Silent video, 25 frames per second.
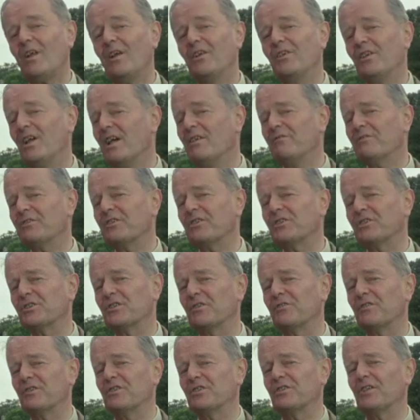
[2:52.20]
The evidence
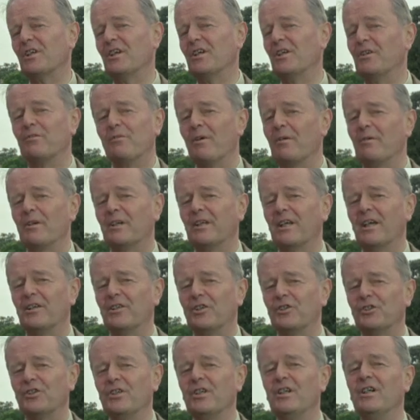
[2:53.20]
of this heroic
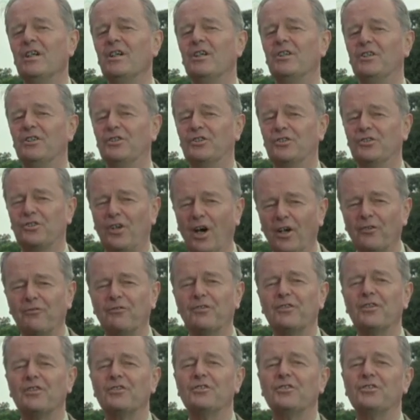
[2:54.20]
energy, this
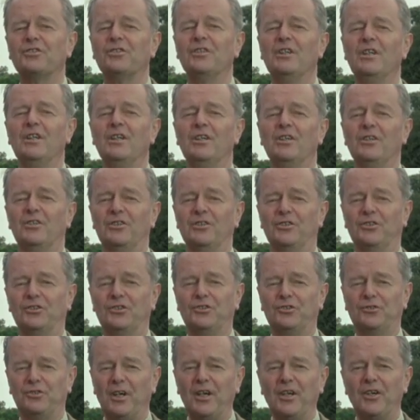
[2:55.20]
confidence, this
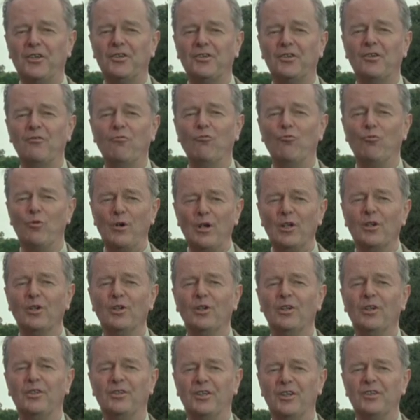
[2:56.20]
strength of
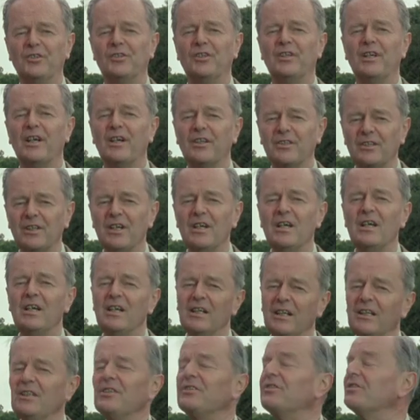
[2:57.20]
will and intellect
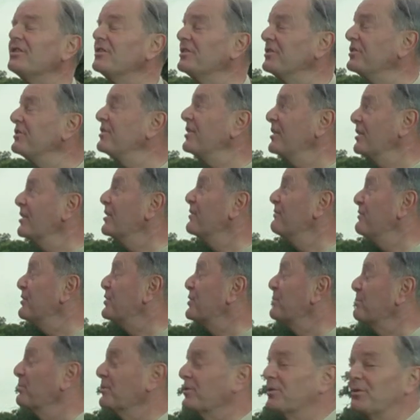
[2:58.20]
is still
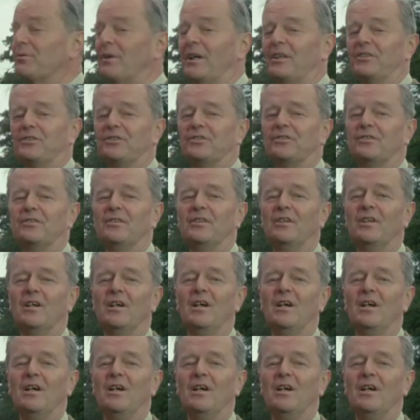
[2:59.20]
visible to us.